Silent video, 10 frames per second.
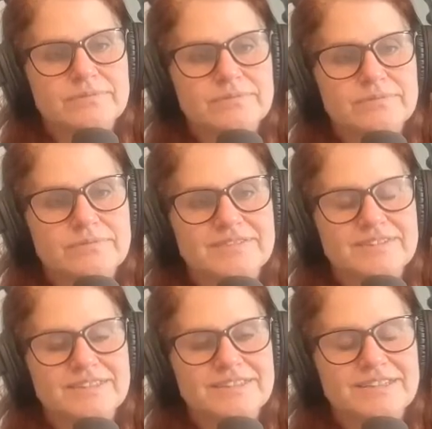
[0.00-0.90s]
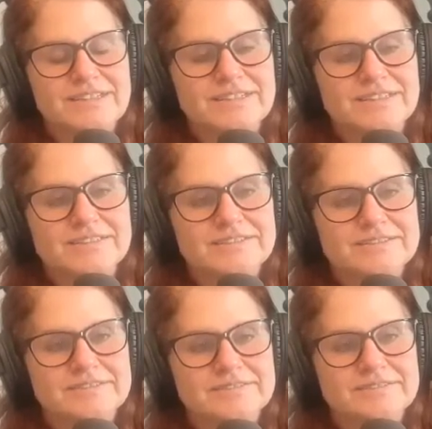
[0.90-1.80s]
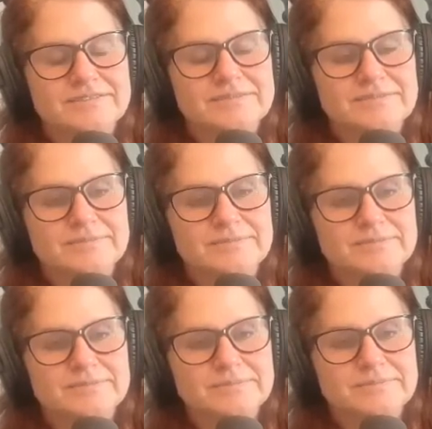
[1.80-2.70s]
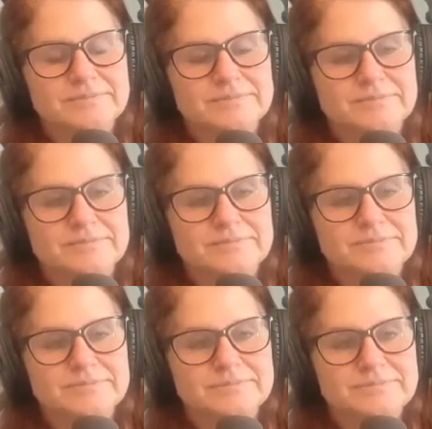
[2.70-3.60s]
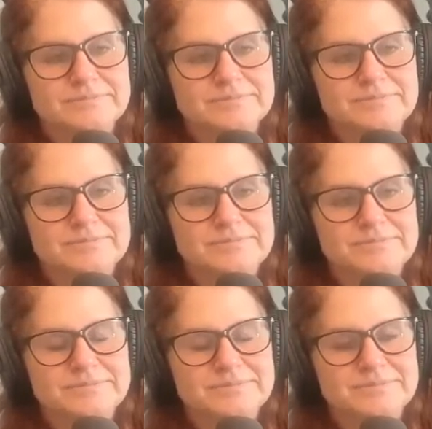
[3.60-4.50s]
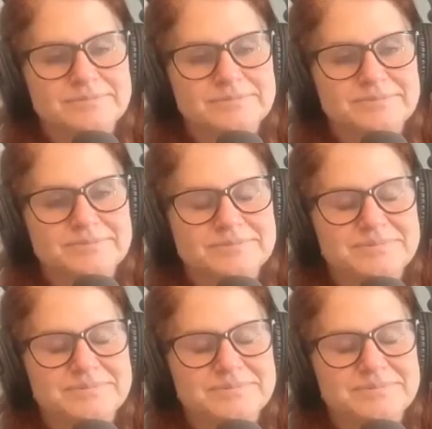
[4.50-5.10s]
No words are spoken by the person on screen.